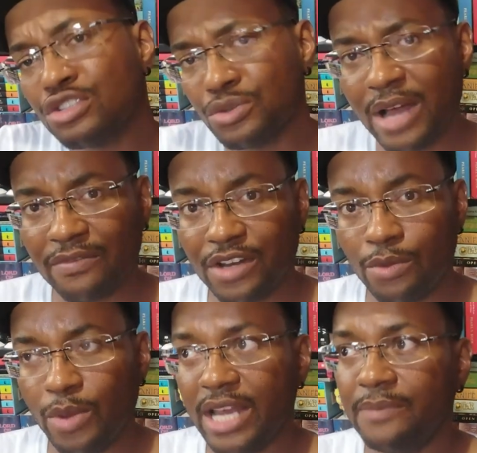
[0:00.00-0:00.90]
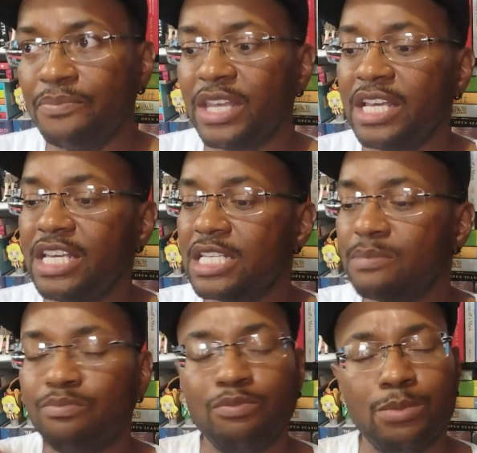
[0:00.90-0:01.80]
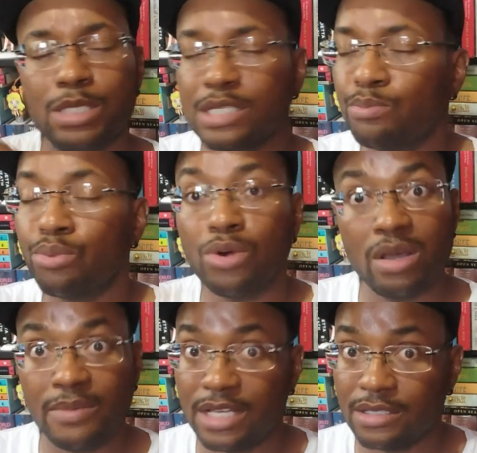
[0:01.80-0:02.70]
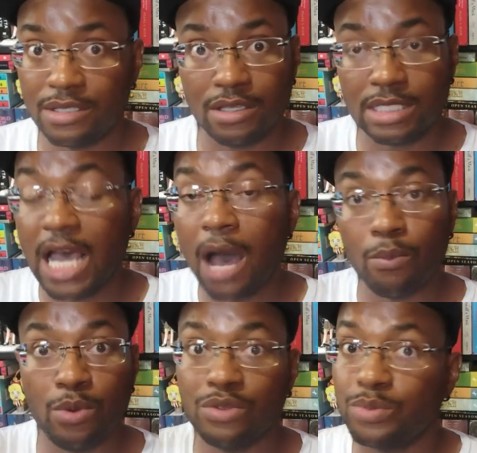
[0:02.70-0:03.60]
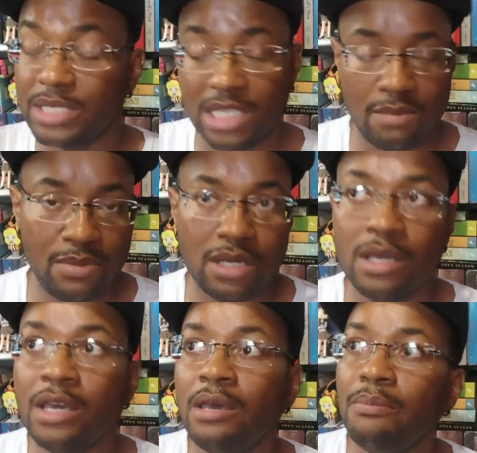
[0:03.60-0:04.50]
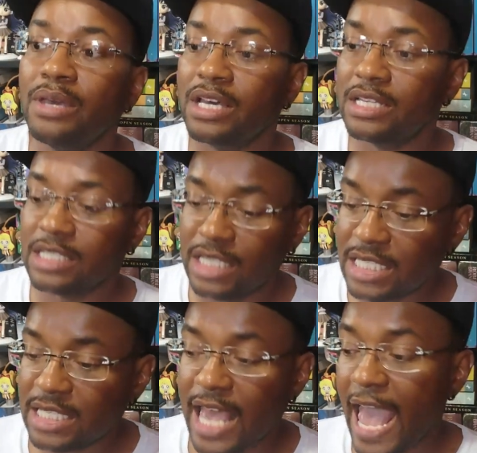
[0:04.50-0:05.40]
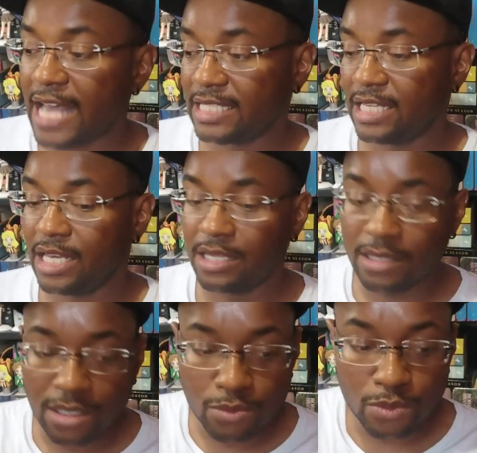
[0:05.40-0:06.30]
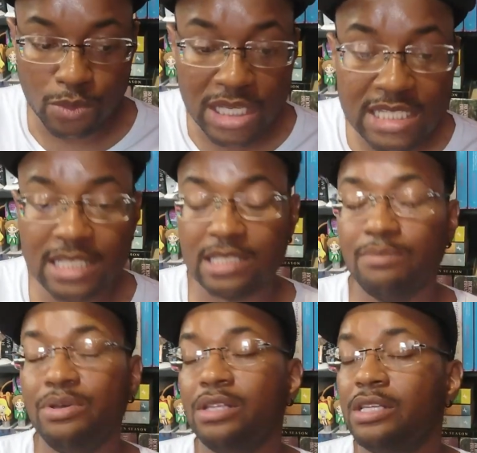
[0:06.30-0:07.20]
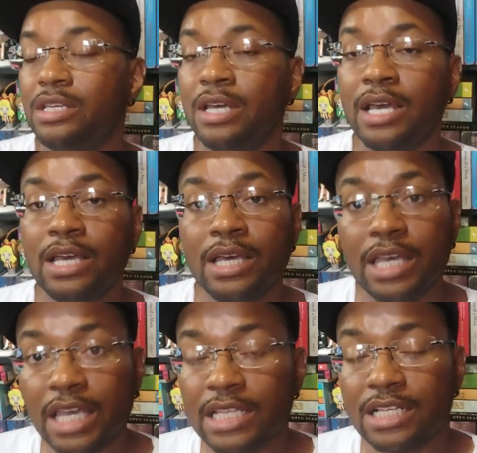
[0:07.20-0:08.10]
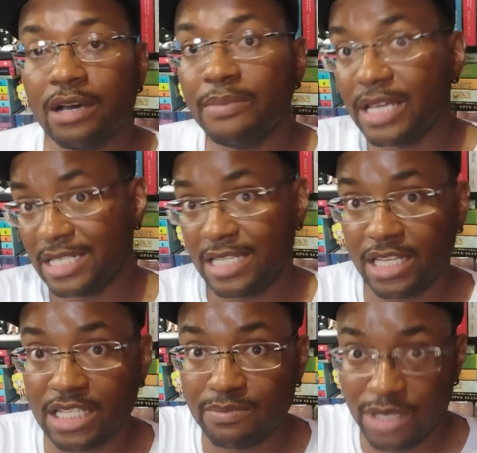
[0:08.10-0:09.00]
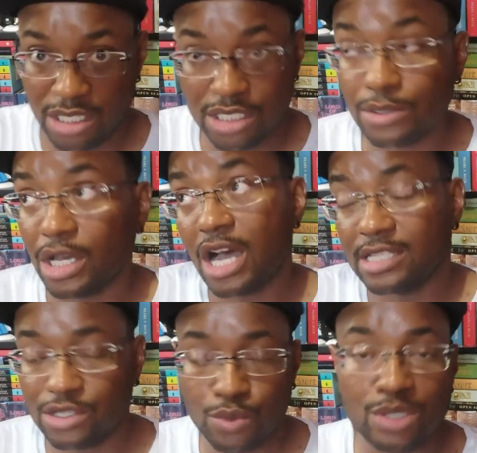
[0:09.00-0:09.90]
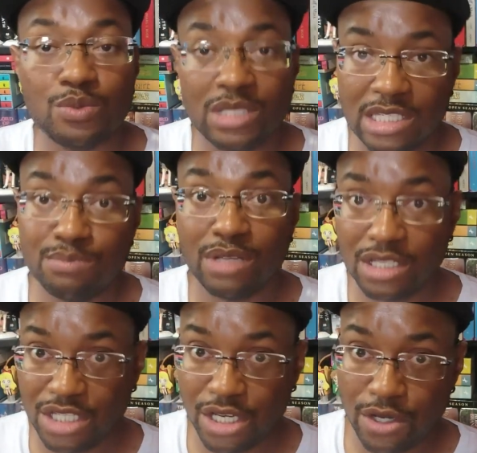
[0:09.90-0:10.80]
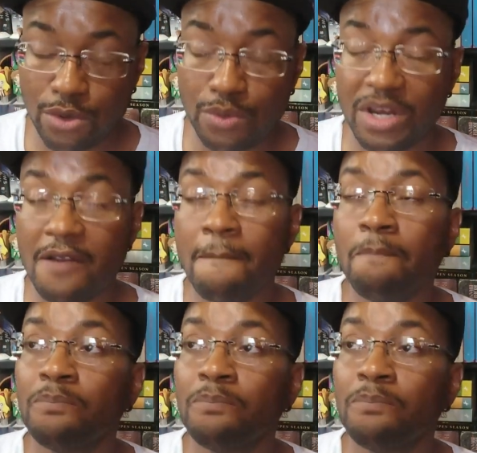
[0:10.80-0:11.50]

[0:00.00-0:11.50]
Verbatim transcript: Soon after their wedding, and he is just brimming to the top with resentment because his accident, his disability, ended up ending his mili- the consequence was his military career.